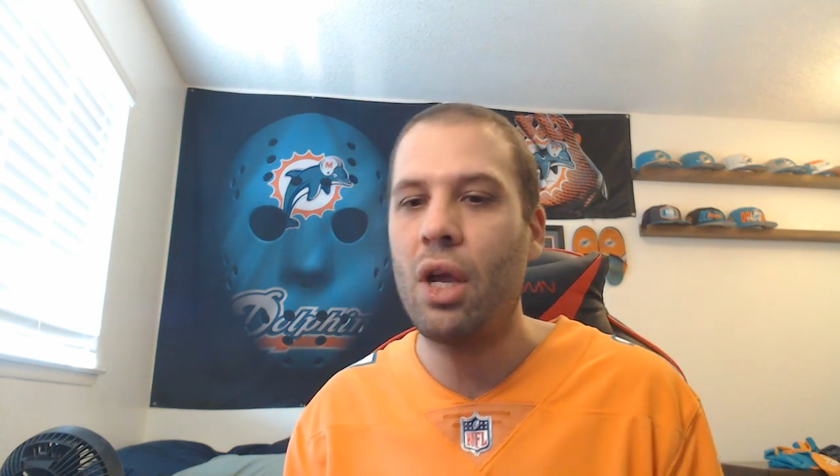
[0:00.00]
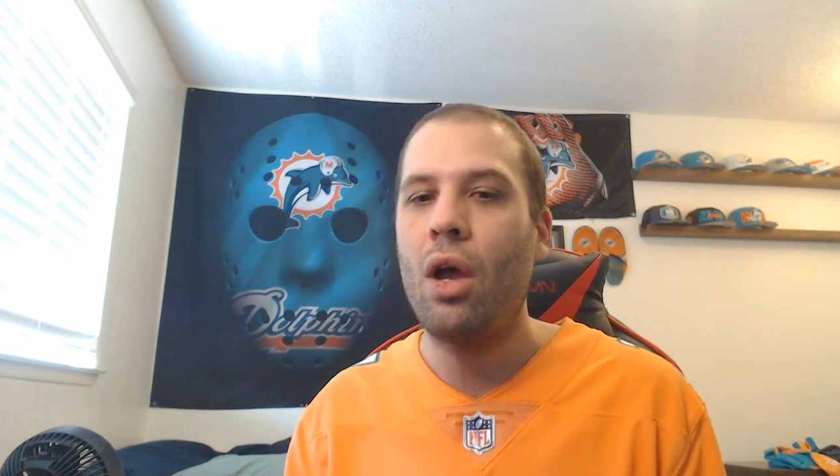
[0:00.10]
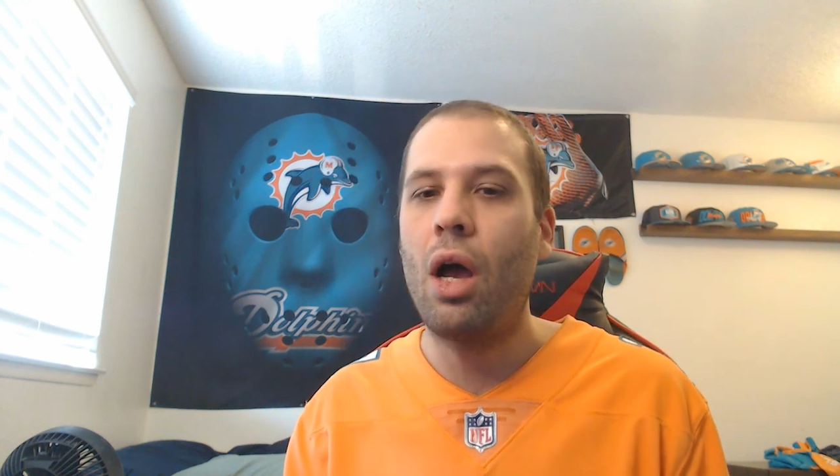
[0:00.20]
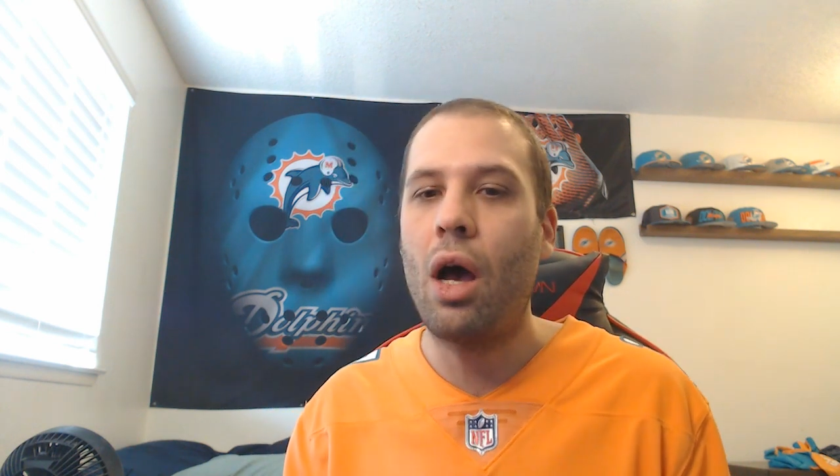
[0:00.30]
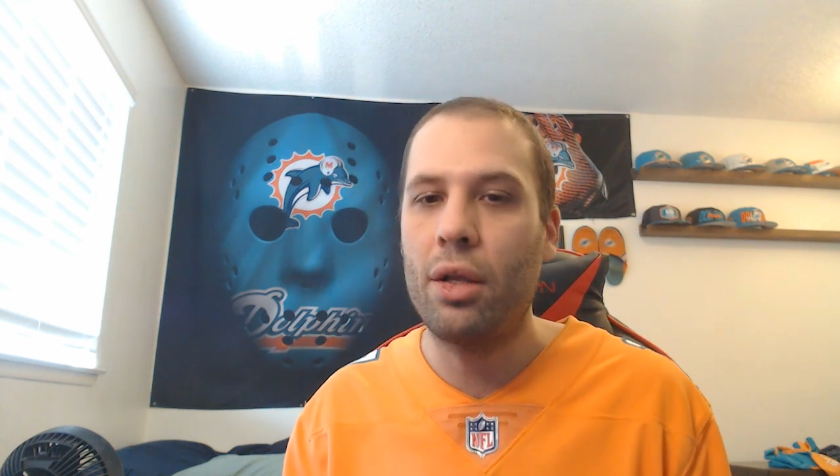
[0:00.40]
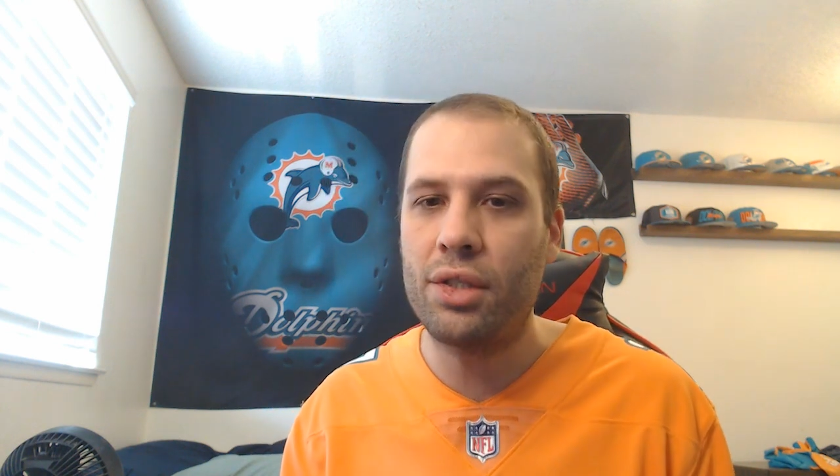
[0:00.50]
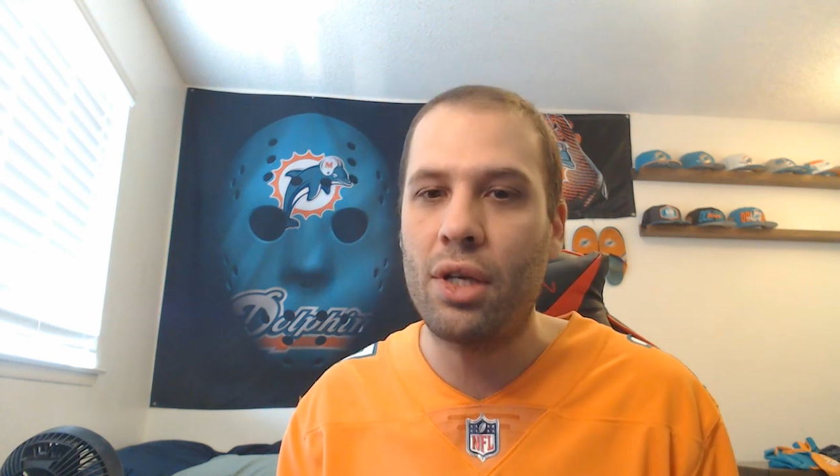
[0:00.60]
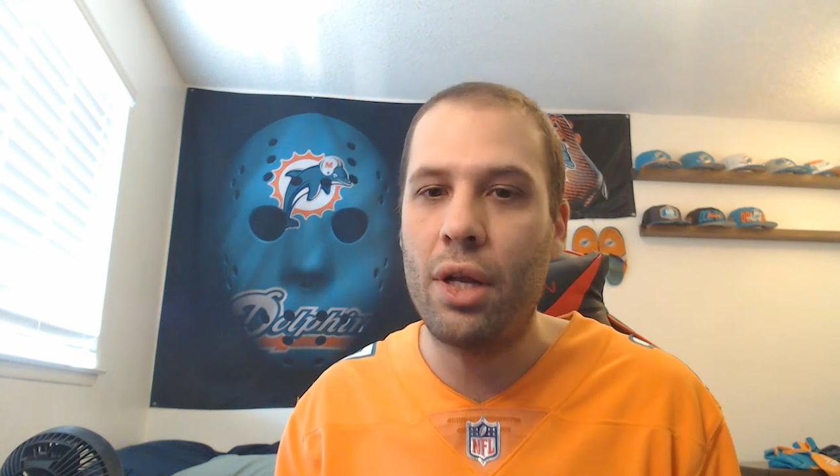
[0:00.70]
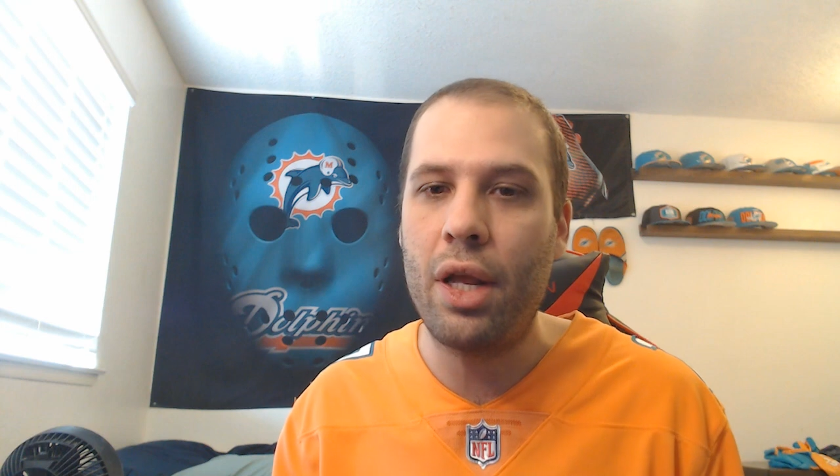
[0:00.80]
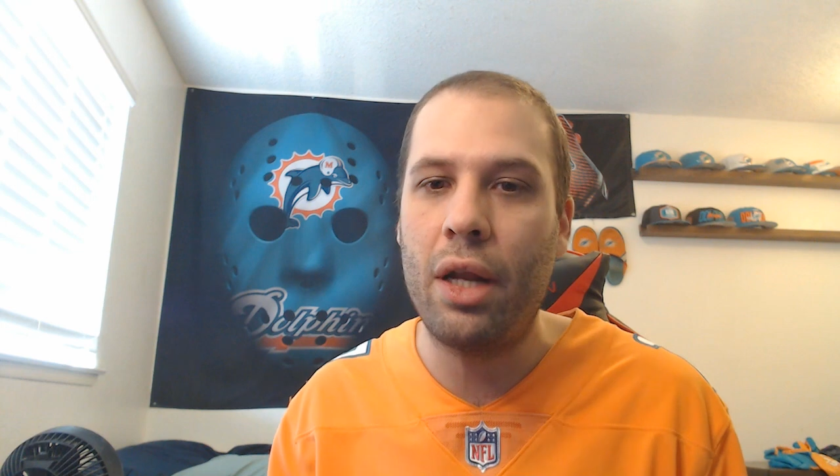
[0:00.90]
on
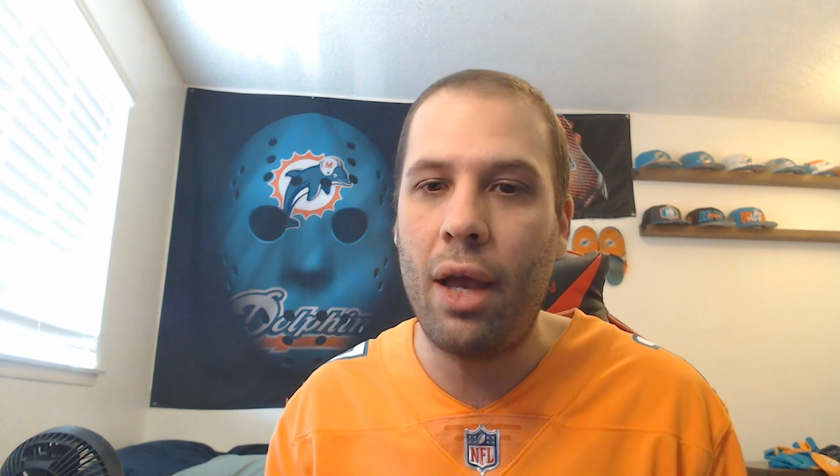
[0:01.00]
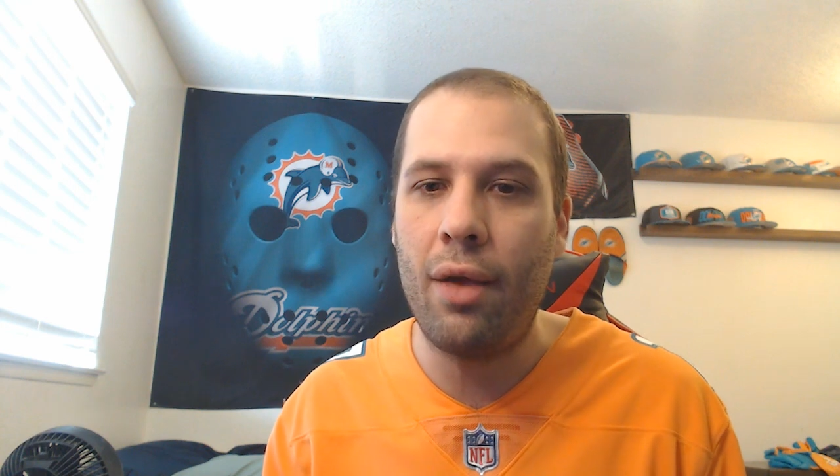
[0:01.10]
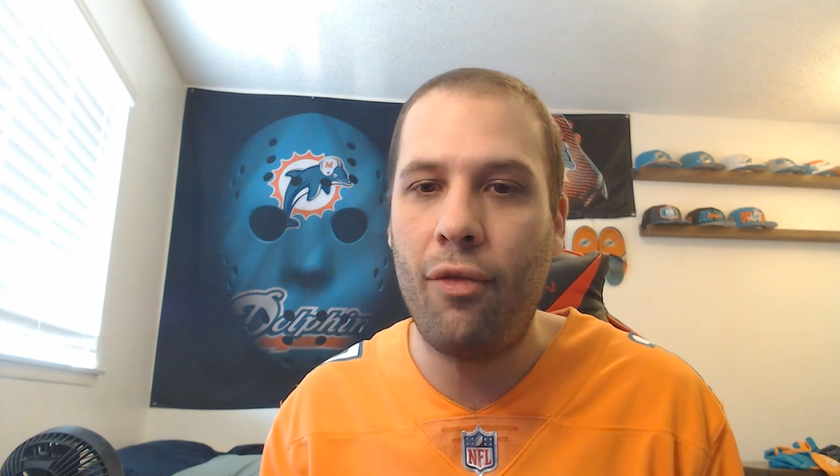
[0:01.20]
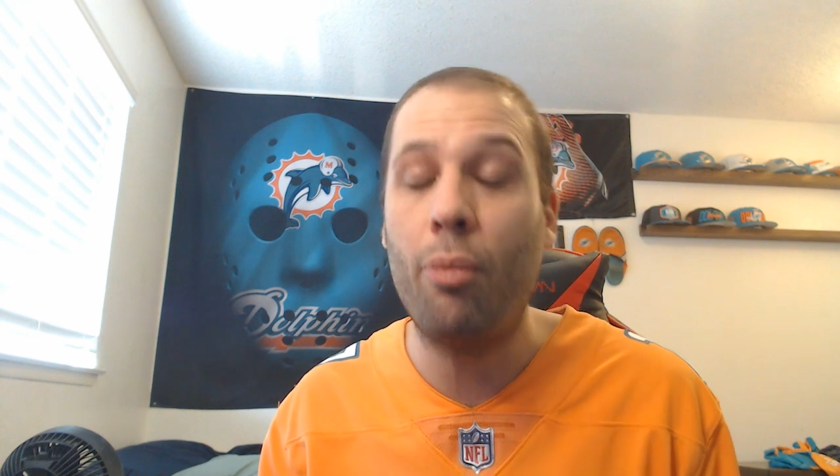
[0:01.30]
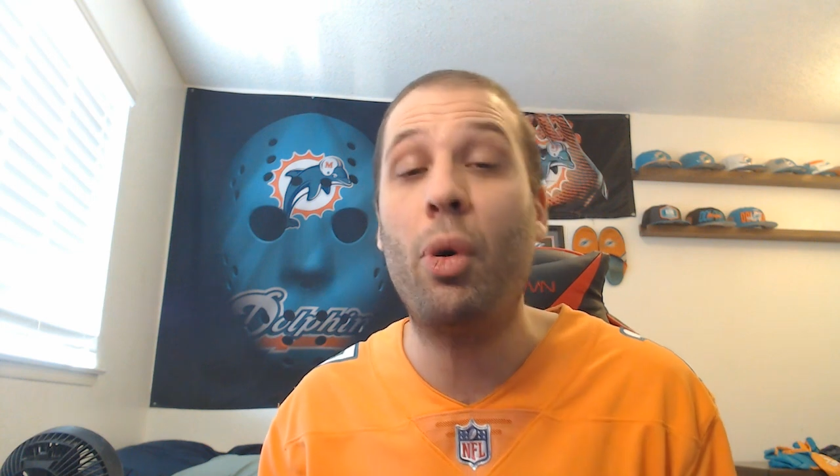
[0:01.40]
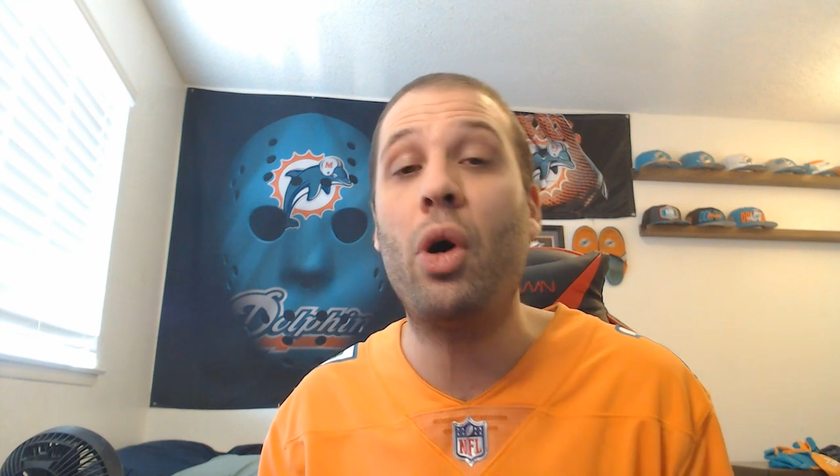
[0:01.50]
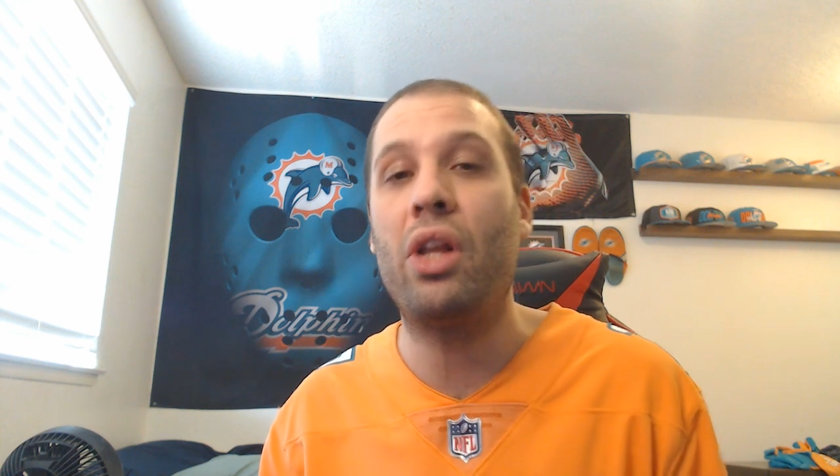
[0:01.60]
Sunday Night Football